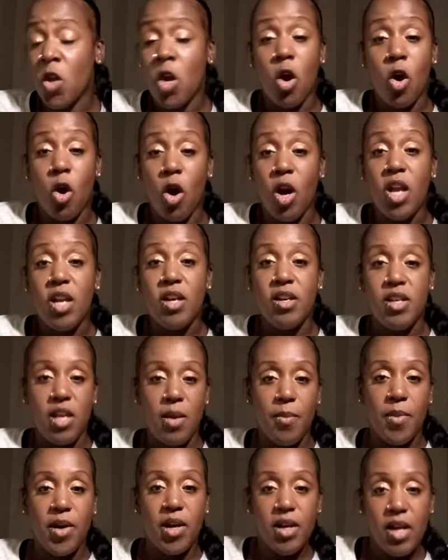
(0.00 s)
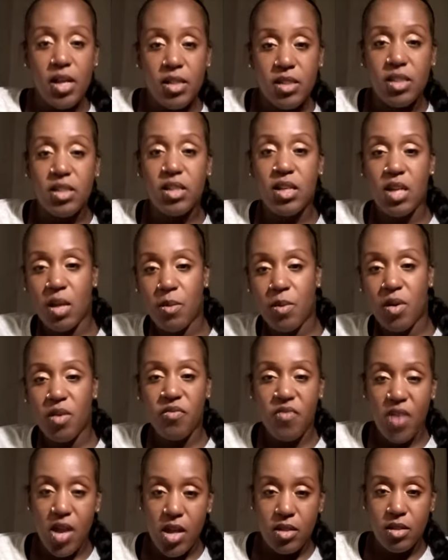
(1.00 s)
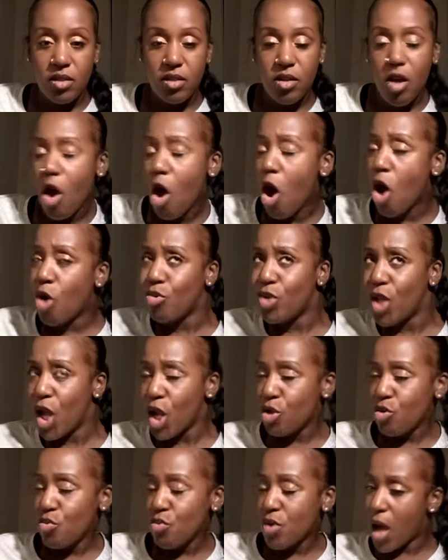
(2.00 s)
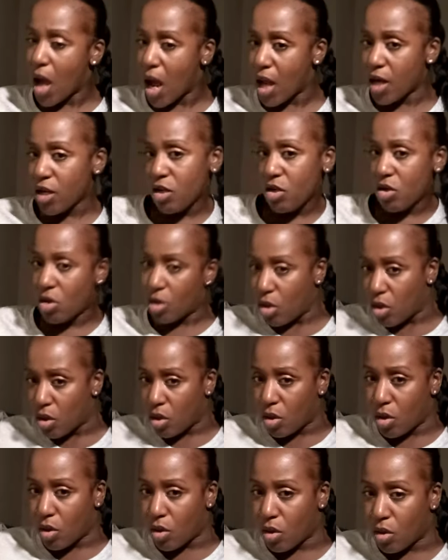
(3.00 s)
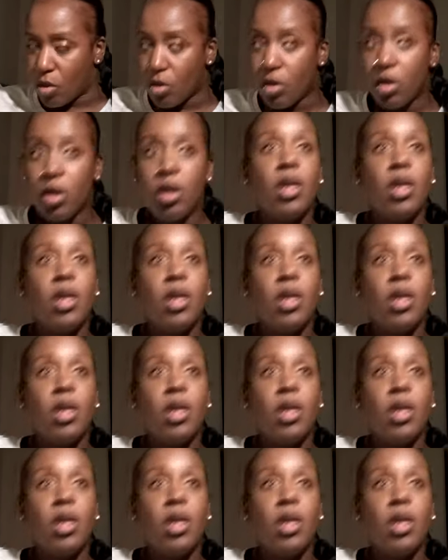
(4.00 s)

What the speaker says: Or knee him in the nuts, kick him in the face. Oh yeah, you got it, girl.